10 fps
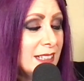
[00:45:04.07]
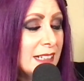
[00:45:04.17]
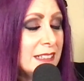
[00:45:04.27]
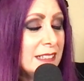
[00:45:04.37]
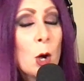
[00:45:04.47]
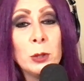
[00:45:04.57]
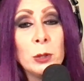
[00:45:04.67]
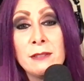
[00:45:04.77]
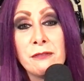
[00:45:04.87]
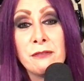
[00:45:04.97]

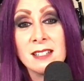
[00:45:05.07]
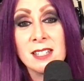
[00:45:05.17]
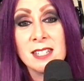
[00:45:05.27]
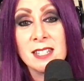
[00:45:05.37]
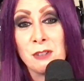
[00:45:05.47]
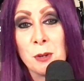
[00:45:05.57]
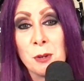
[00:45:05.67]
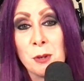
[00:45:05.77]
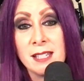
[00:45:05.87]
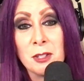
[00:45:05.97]
OnlyFans that
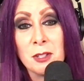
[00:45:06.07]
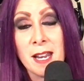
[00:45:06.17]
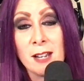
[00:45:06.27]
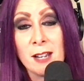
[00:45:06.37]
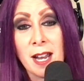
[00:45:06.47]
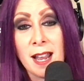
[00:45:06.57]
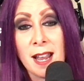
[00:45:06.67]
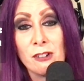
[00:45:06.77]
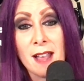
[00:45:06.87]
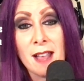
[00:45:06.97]
everybody tells me I should
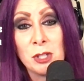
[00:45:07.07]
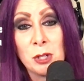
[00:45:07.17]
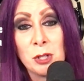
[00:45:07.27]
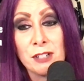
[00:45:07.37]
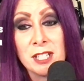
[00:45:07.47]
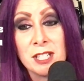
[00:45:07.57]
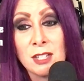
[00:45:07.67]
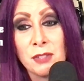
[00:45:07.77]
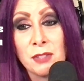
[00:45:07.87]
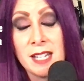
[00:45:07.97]
have for having 2 different
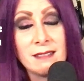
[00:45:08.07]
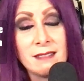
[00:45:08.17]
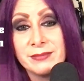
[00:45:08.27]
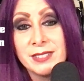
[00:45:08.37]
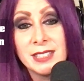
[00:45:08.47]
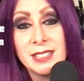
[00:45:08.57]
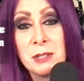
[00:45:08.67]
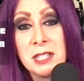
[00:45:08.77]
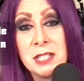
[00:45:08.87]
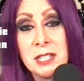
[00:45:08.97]
size feet,
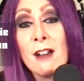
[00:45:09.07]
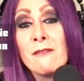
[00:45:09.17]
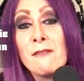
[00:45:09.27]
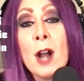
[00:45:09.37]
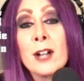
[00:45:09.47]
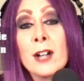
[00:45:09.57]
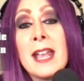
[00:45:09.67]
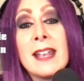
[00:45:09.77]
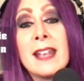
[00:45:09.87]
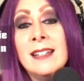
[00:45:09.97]
I'm sitting on a
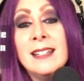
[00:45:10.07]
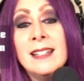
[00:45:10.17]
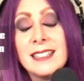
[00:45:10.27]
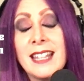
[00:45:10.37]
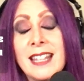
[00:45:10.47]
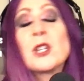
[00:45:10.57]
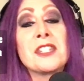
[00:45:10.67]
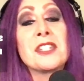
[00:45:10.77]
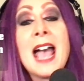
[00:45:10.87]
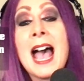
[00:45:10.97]
fortune that I'm
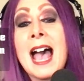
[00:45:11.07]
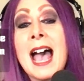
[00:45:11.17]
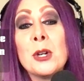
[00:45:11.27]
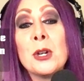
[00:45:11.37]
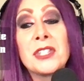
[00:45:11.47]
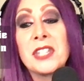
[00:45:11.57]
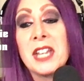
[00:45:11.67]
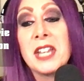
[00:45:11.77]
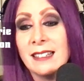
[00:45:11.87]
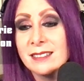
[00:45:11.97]
just not
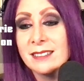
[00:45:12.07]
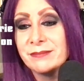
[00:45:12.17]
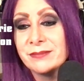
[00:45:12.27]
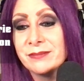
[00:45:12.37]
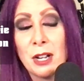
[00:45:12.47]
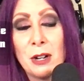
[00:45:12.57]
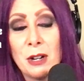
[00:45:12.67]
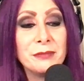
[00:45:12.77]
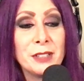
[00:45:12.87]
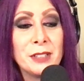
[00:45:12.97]
using.
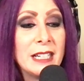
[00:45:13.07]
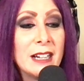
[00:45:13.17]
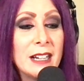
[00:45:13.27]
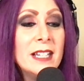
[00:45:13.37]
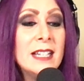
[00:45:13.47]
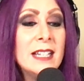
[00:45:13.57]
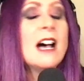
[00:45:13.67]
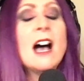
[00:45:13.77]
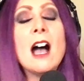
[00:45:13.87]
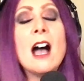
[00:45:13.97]
So there you go.
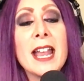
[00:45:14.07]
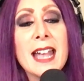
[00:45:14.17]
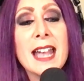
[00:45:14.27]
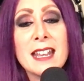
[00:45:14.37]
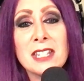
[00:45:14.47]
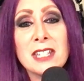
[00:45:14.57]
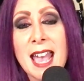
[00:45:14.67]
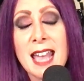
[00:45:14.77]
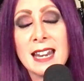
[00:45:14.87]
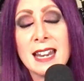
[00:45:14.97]
All right, guys,
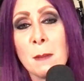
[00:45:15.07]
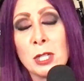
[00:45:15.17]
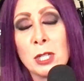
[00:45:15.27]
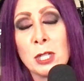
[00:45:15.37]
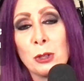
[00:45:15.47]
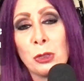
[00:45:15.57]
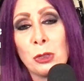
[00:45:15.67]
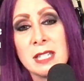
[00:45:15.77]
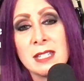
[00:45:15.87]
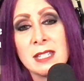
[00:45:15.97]
that is episode
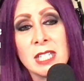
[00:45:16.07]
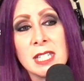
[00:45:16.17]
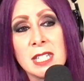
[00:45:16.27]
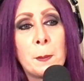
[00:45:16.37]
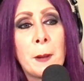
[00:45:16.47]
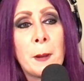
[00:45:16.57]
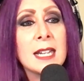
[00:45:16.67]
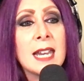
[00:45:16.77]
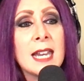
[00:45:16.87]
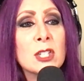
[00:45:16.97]
317 of the
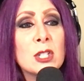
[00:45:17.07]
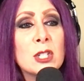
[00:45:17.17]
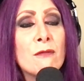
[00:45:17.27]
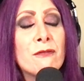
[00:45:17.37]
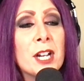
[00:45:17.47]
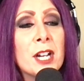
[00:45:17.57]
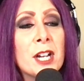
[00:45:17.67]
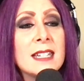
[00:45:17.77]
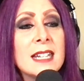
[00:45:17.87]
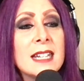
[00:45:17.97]
podcast. Don't
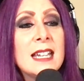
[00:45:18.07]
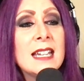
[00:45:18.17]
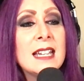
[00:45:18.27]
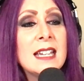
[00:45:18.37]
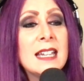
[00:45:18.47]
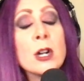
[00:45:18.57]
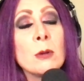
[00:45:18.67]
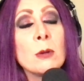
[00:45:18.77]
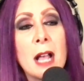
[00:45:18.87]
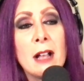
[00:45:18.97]
forget,
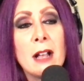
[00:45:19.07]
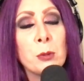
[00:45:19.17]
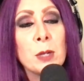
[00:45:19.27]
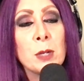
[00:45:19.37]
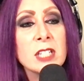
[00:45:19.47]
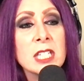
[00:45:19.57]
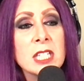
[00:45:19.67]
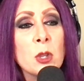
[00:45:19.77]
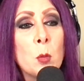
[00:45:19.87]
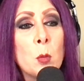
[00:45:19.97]

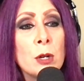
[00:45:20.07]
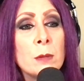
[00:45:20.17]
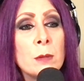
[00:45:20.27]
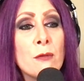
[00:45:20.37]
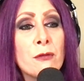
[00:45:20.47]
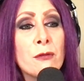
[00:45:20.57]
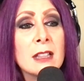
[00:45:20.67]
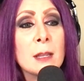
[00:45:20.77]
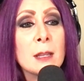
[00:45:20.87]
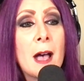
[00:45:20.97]
317 of the War Room. Don't
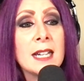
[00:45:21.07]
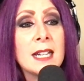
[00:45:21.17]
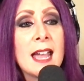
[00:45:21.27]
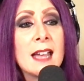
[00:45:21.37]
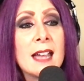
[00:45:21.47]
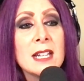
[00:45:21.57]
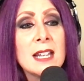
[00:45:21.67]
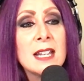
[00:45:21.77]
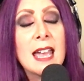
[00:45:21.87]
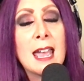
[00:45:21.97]
forget the podcast.
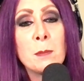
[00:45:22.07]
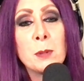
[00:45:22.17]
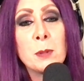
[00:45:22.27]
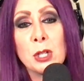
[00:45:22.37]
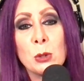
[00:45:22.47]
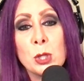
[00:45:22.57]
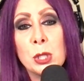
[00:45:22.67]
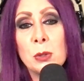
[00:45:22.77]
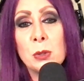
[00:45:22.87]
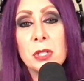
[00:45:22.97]
Episode
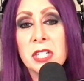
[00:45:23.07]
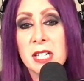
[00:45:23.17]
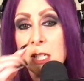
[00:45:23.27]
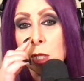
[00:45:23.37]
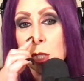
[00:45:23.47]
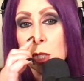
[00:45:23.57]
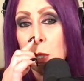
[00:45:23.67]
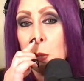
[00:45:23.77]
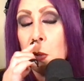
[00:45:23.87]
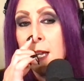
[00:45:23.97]

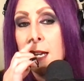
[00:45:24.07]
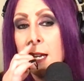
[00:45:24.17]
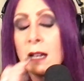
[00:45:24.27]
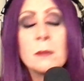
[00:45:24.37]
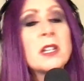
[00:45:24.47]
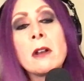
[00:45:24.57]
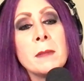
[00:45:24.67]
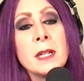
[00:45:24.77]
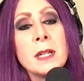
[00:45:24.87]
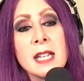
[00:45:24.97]
262 comes out
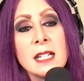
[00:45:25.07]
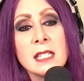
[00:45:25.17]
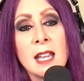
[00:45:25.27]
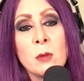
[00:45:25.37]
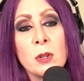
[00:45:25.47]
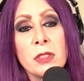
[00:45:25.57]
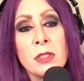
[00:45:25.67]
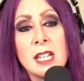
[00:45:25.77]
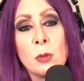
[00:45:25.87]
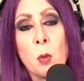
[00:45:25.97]
at midnight tonight with
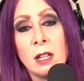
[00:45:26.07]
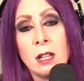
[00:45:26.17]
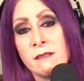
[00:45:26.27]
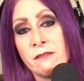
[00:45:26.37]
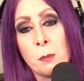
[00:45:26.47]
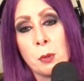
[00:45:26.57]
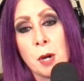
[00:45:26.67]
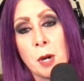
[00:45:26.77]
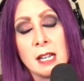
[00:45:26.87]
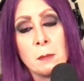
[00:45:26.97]
Keith Wallen from
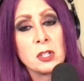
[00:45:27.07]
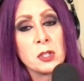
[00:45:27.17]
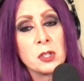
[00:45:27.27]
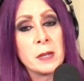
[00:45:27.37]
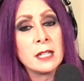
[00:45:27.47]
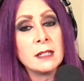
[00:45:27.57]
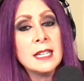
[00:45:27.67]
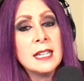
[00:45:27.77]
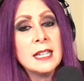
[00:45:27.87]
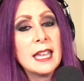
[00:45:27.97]
Breaking Benjamin.
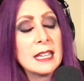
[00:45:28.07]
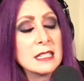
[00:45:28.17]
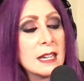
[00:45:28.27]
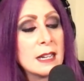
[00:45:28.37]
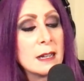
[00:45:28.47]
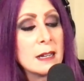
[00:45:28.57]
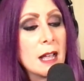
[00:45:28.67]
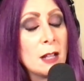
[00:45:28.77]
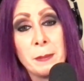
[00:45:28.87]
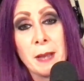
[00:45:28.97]
And
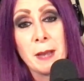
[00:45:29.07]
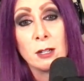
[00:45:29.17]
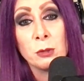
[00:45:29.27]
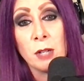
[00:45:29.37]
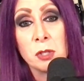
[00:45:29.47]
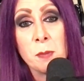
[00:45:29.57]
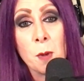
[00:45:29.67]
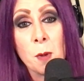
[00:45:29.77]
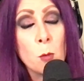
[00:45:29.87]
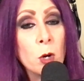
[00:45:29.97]
I'll be back on the radio
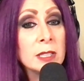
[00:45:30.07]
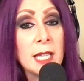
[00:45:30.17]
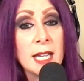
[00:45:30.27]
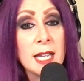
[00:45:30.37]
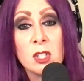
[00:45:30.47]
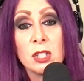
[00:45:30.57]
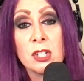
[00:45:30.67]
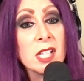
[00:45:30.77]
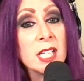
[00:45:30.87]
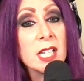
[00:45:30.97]
tomorrow morning on Laser
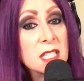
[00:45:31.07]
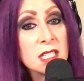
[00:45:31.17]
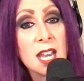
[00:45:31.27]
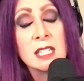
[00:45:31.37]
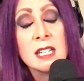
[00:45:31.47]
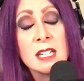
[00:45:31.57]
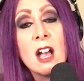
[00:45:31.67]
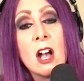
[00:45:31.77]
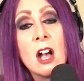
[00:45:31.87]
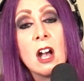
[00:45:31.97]
starting at 6,
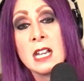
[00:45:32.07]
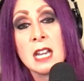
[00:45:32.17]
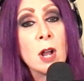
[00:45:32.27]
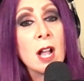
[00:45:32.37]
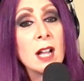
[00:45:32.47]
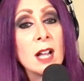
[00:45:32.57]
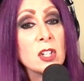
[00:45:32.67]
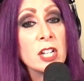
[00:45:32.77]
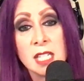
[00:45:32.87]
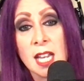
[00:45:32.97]
on 98 Rock
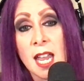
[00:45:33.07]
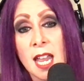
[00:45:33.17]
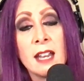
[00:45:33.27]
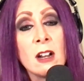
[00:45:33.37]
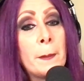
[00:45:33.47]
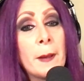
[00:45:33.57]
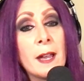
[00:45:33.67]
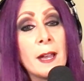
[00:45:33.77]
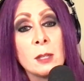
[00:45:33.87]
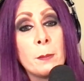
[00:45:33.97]
starting at 10, on the
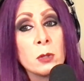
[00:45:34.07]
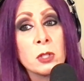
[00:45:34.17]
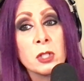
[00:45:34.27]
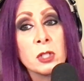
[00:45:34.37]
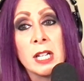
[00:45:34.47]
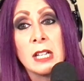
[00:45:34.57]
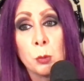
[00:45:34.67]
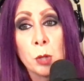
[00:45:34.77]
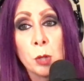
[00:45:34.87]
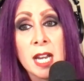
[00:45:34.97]
Pike and the Bone starting at
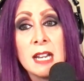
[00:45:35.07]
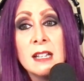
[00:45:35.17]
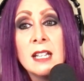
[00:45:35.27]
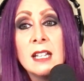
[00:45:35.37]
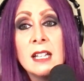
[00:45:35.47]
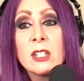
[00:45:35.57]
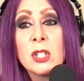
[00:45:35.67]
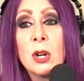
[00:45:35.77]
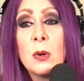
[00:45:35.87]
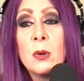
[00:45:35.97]
3.
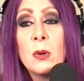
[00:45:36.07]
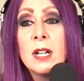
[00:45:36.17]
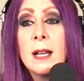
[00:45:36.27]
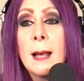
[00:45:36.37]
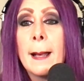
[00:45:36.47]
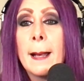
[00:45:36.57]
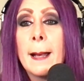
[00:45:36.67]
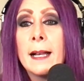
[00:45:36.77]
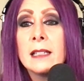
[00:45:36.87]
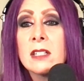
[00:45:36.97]
So
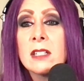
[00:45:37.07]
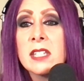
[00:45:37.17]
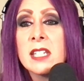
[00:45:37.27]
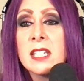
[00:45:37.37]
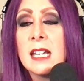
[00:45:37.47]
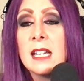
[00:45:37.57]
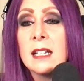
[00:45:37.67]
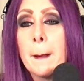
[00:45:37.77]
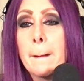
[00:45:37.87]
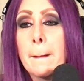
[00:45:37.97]
let's
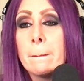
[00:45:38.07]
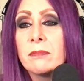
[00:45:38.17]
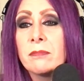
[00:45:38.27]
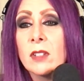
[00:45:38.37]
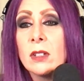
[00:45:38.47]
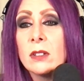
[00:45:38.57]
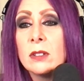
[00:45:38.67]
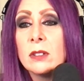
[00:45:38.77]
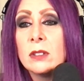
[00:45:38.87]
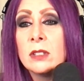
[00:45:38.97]
see.
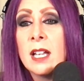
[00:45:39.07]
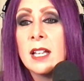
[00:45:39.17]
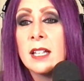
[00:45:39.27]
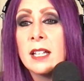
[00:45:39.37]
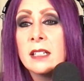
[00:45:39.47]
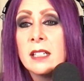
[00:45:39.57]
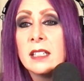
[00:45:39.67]
Hold on.